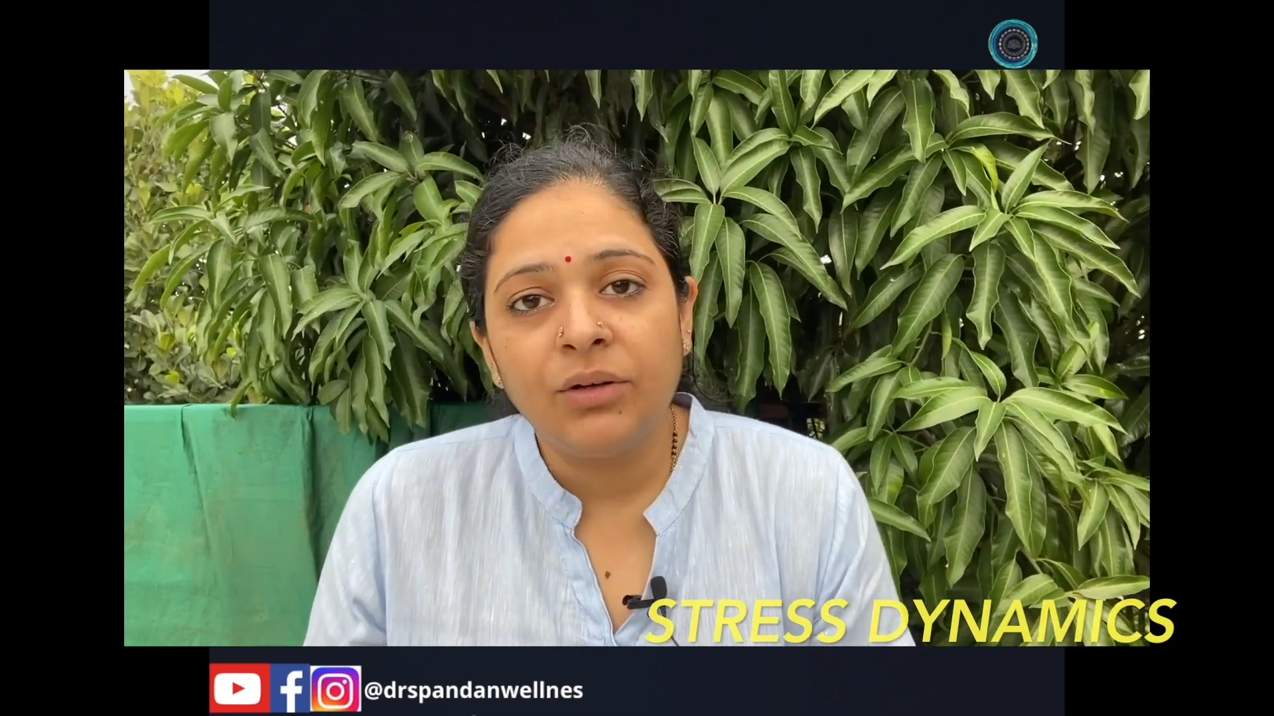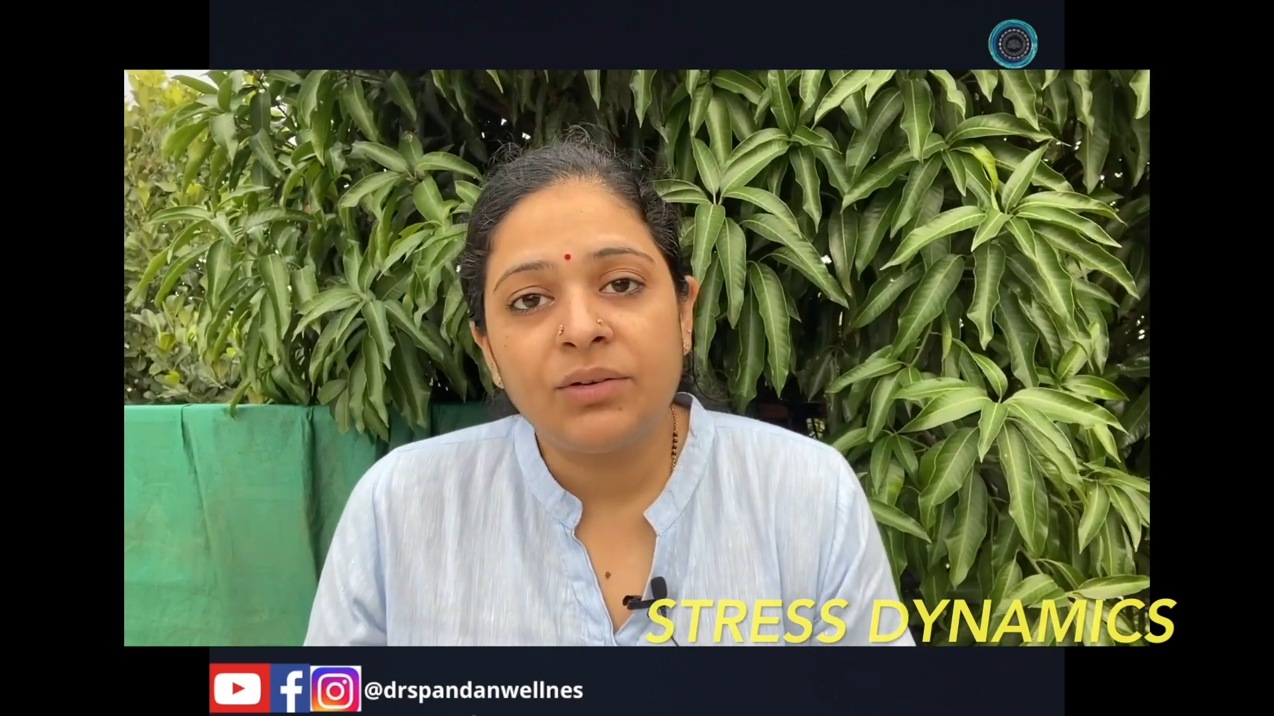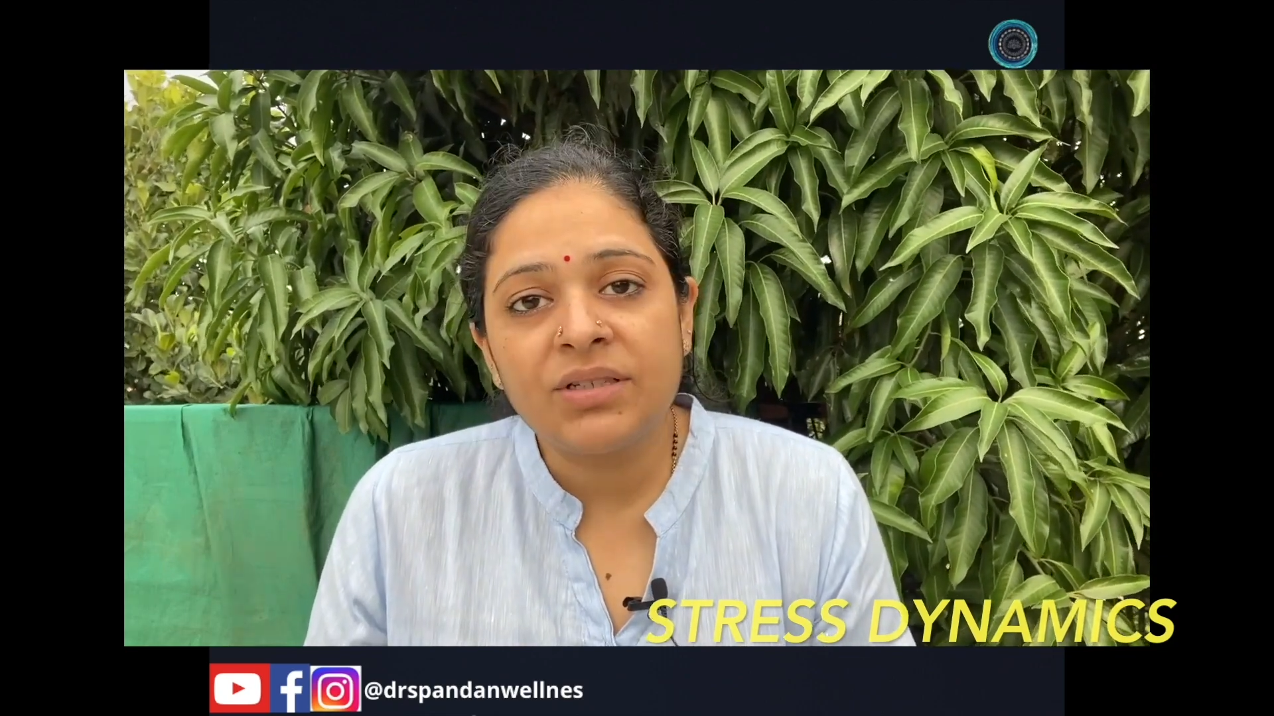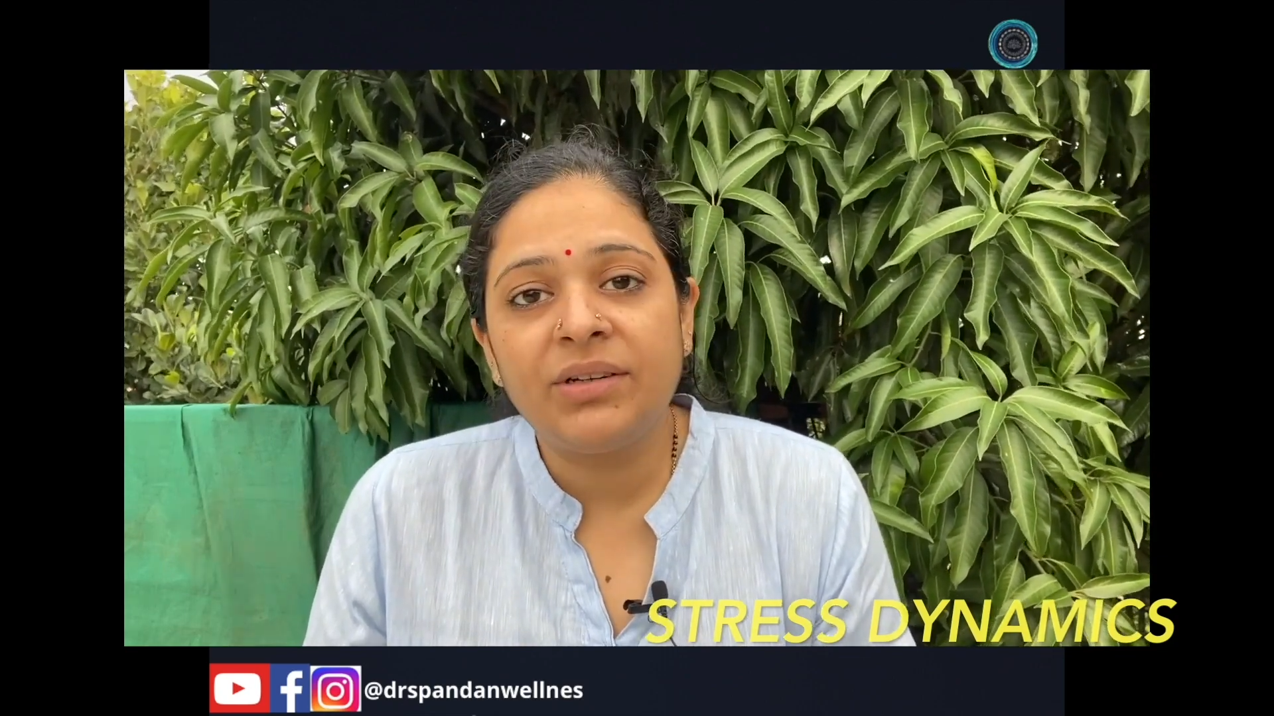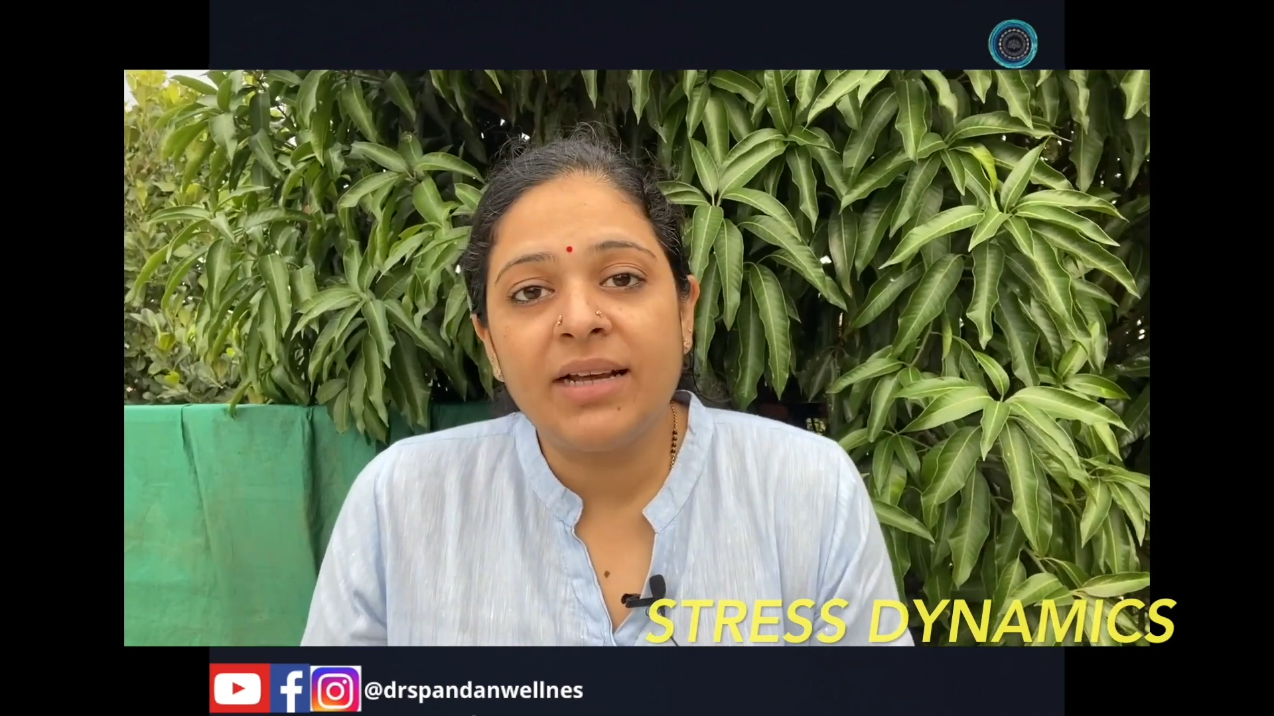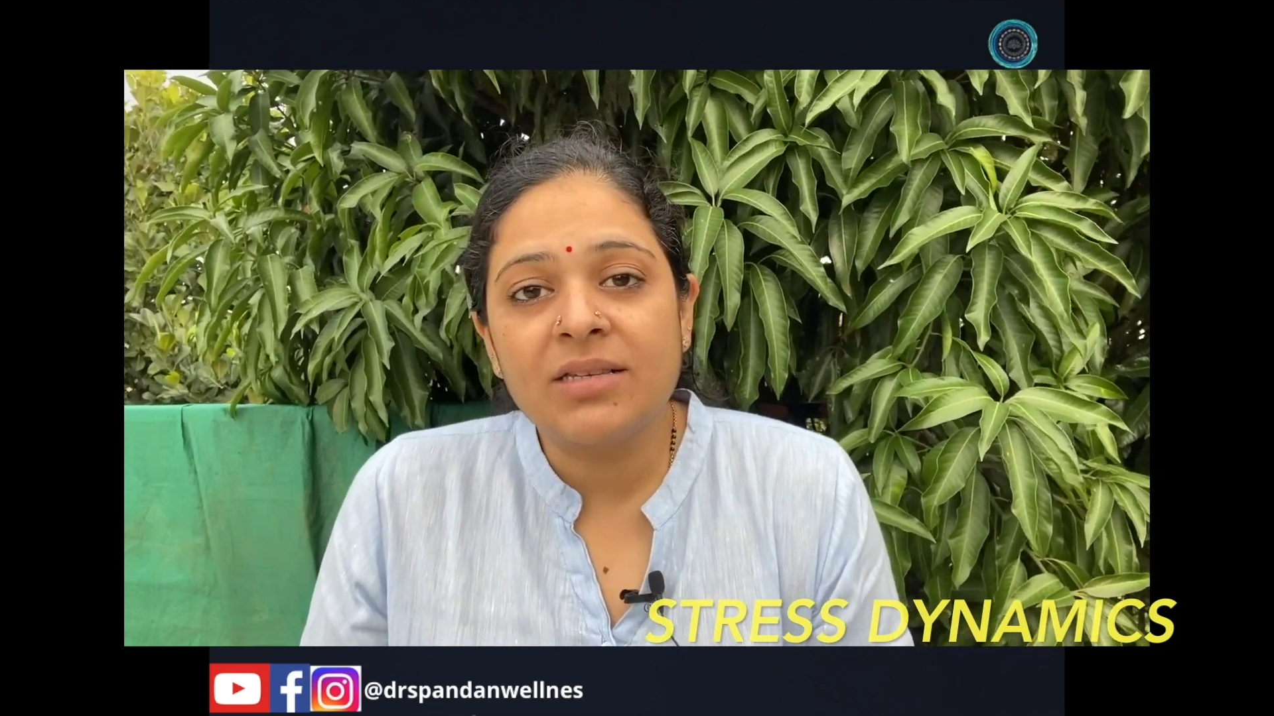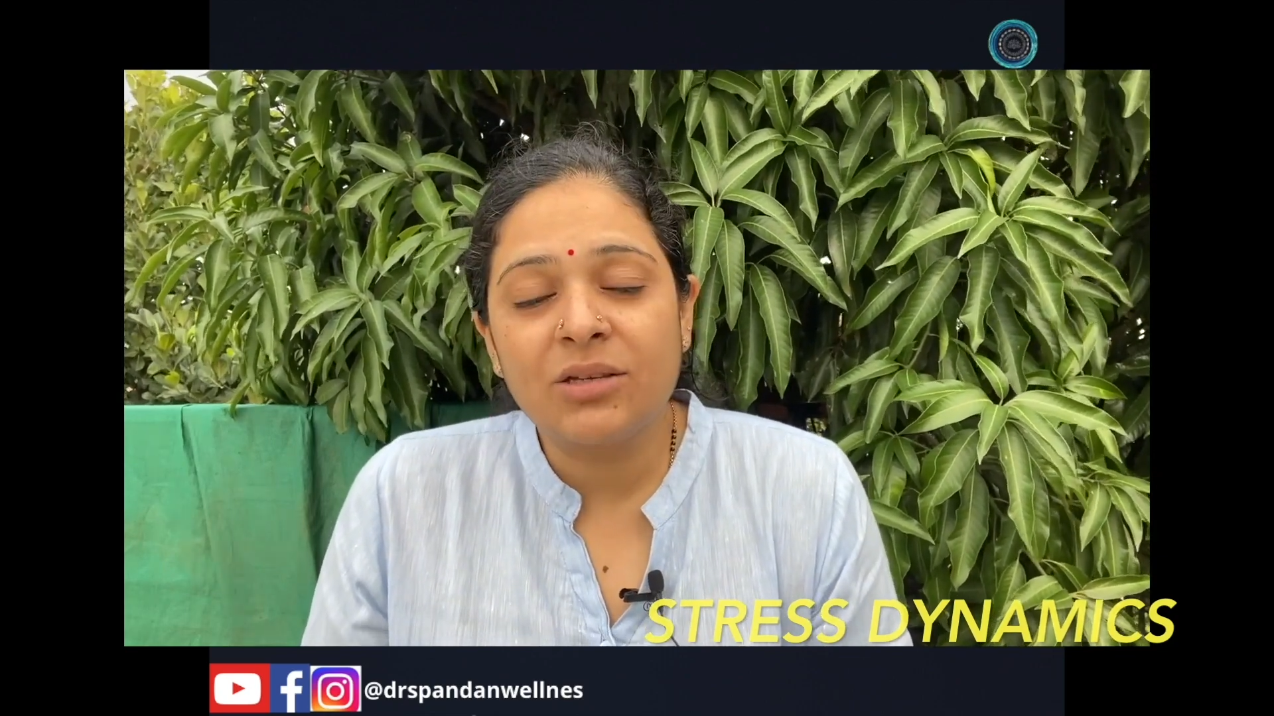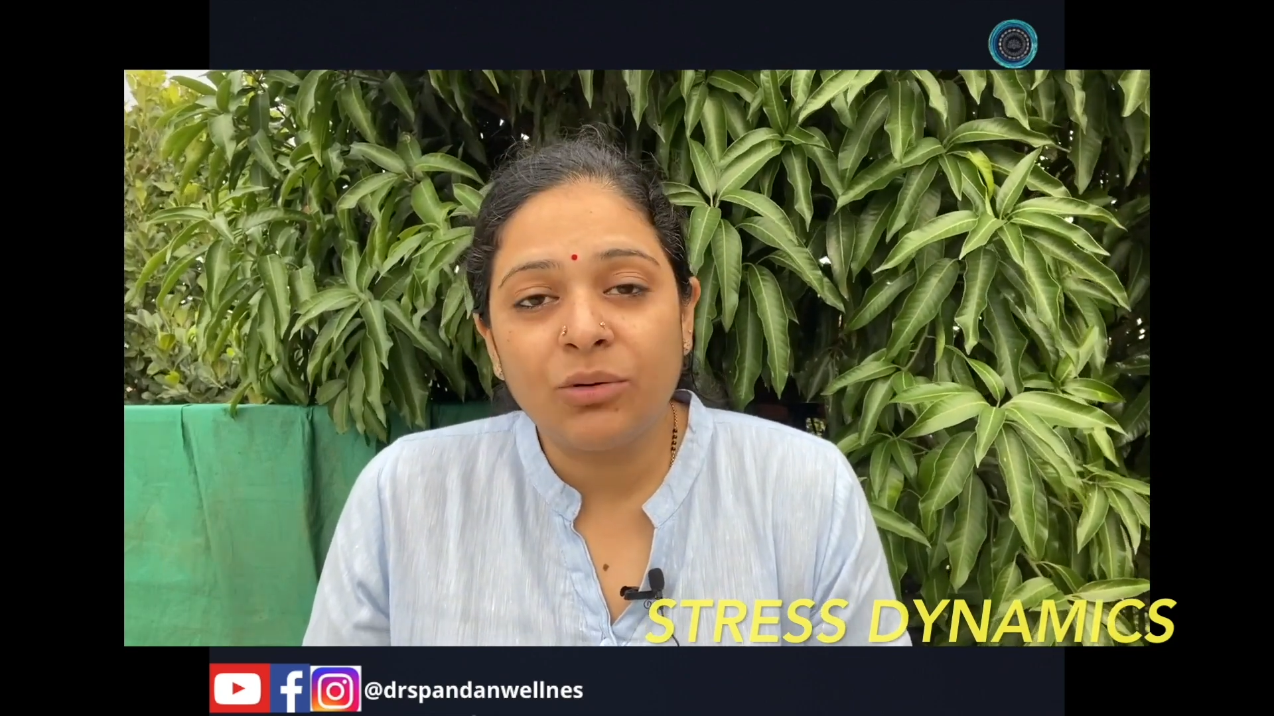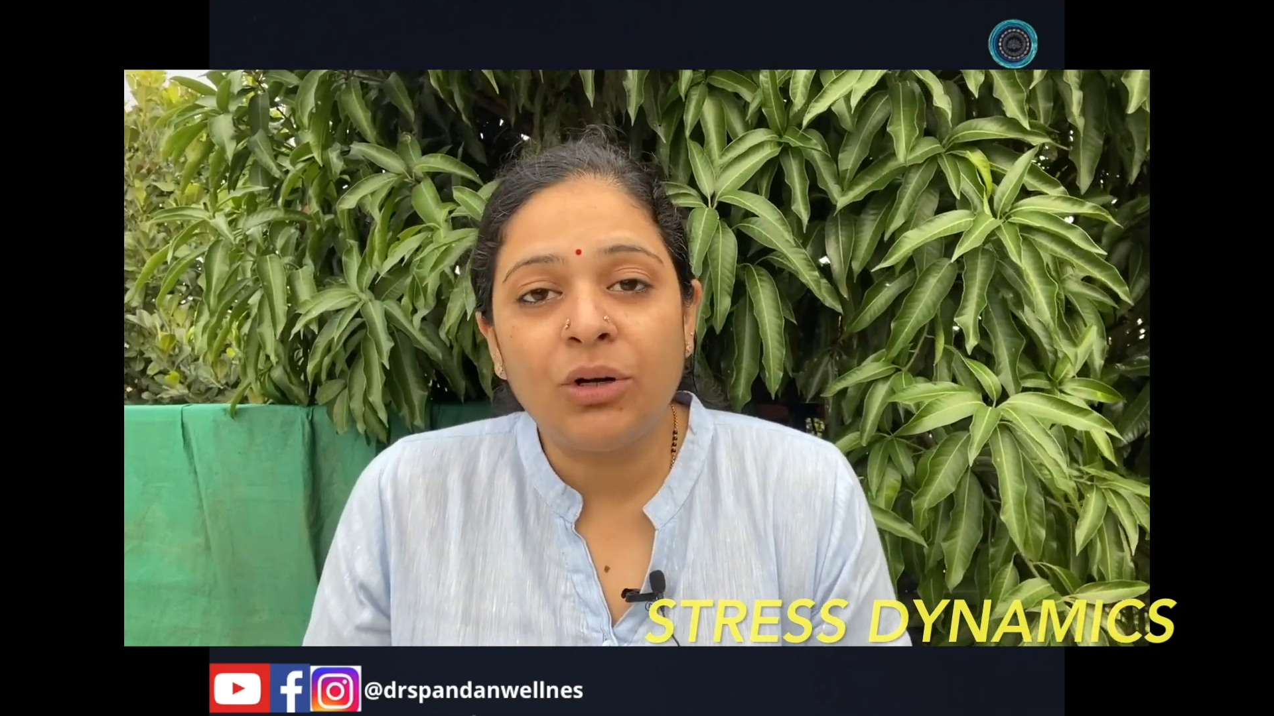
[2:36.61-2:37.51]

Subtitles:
Stress could